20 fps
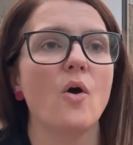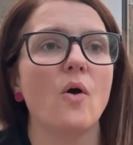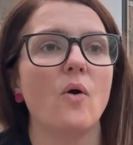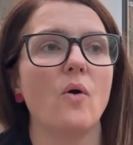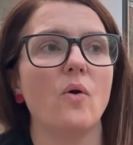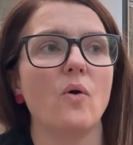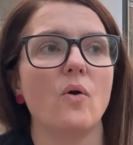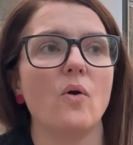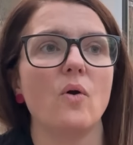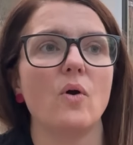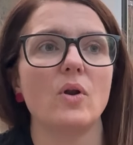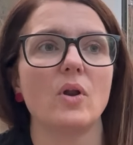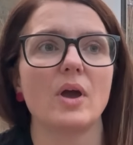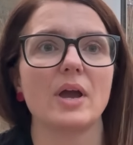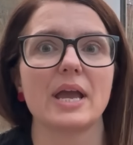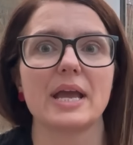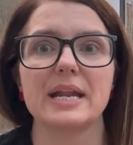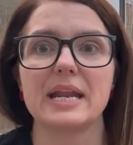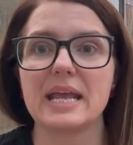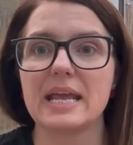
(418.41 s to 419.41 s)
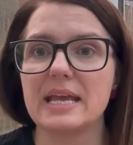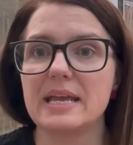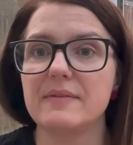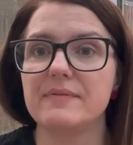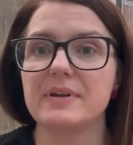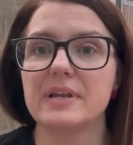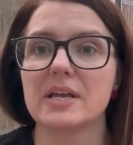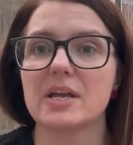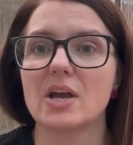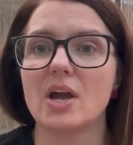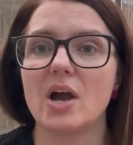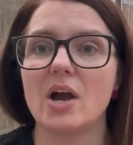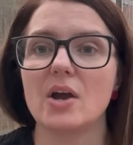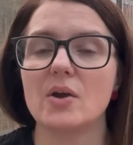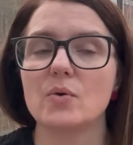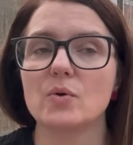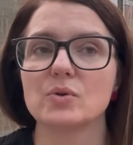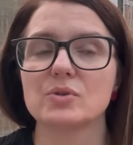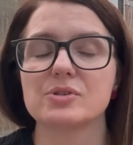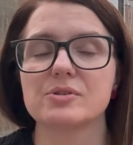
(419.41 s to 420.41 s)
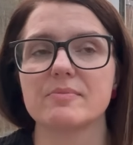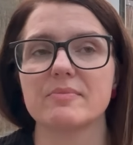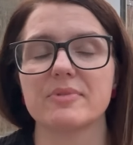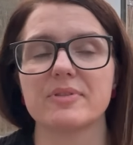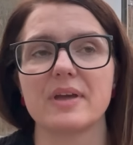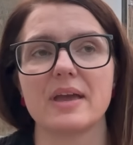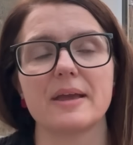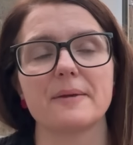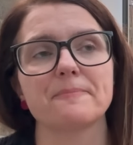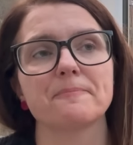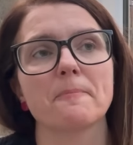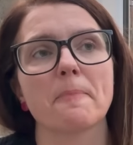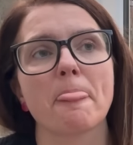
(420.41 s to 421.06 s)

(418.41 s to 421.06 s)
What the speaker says: or like an evening coat or something.